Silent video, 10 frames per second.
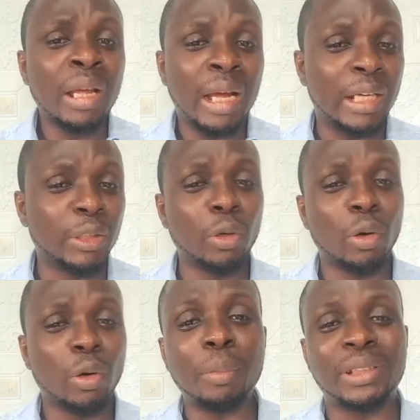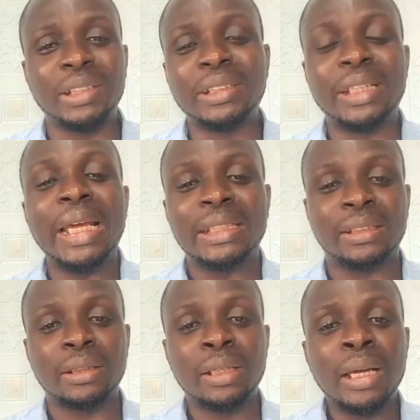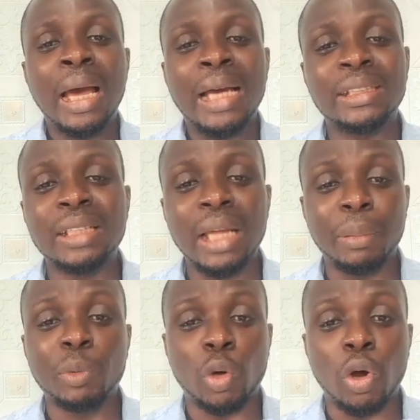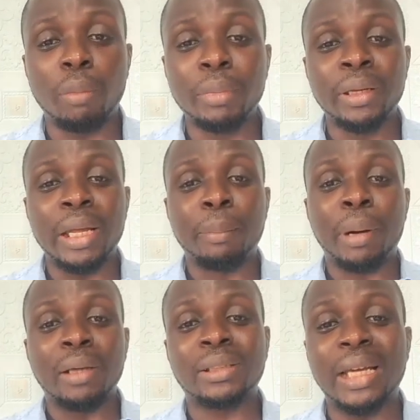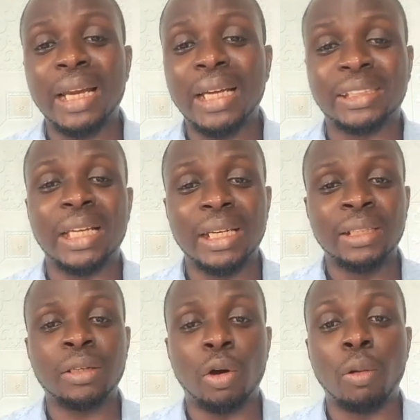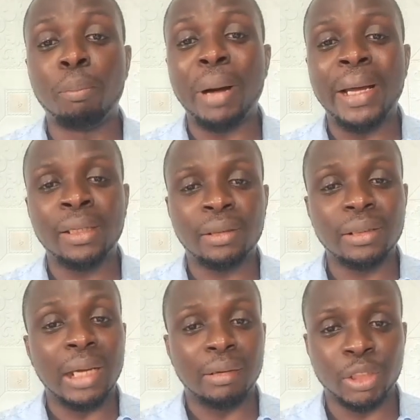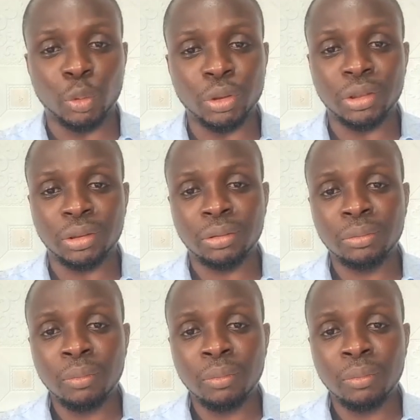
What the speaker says: And up to date, as you get people call me about either selling or buying their wristwatches.